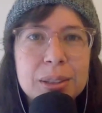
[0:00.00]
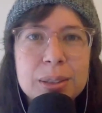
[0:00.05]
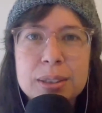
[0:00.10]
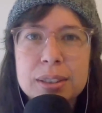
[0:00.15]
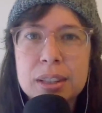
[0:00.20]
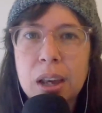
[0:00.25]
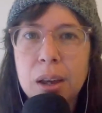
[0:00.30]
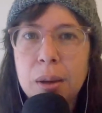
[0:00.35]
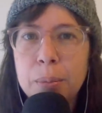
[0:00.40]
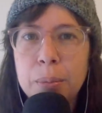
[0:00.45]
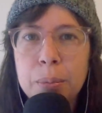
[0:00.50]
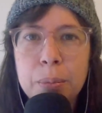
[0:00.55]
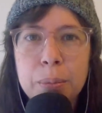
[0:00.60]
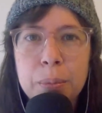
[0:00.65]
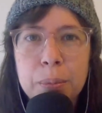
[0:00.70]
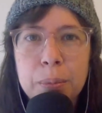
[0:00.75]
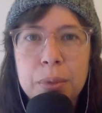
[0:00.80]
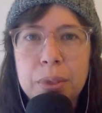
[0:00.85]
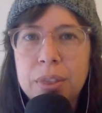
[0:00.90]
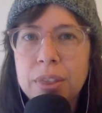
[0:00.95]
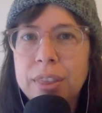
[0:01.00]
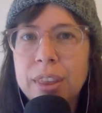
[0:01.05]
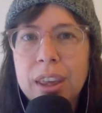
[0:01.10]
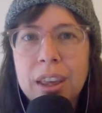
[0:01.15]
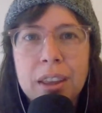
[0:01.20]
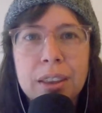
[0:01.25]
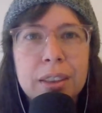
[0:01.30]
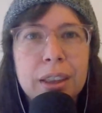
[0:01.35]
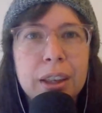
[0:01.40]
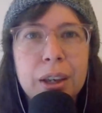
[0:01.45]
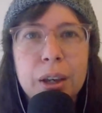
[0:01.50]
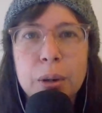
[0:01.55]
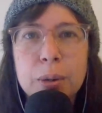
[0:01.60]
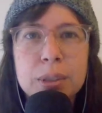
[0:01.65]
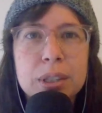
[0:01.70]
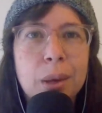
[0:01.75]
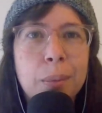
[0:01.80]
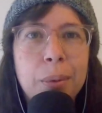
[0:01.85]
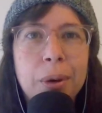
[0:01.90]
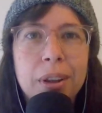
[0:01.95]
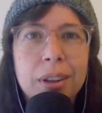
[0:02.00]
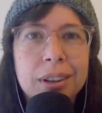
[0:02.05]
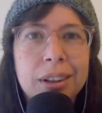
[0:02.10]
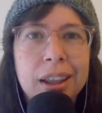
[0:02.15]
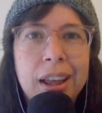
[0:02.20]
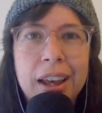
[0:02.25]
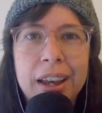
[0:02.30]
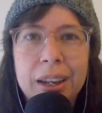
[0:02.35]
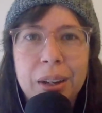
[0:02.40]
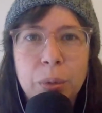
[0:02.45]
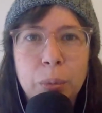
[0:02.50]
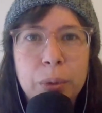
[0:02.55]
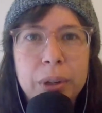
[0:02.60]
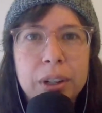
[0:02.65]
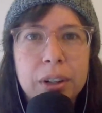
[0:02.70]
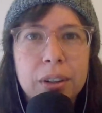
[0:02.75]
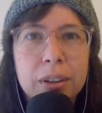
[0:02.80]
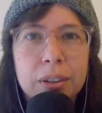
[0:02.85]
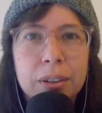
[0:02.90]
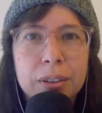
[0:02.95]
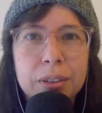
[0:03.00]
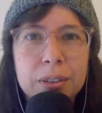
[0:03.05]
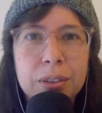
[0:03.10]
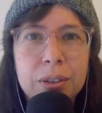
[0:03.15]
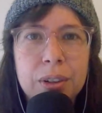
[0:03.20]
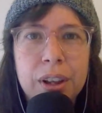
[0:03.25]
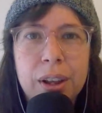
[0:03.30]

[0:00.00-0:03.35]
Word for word: something that goes up online will